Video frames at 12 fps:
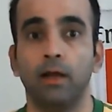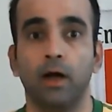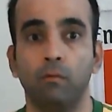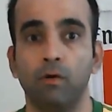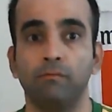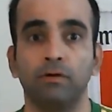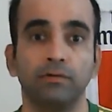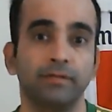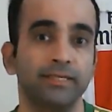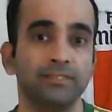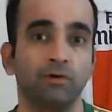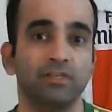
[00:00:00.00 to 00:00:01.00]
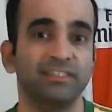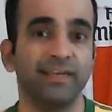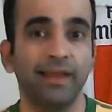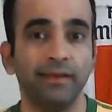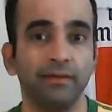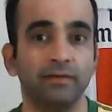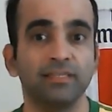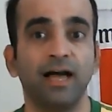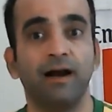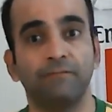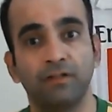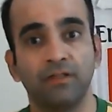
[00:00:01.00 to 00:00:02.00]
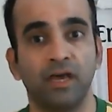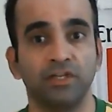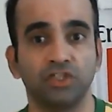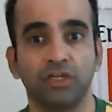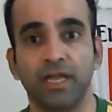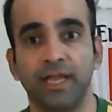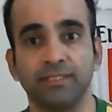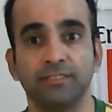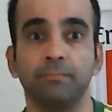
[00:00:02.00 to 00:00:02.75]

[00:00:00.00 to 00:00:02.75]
However, this was ten years after the Argentines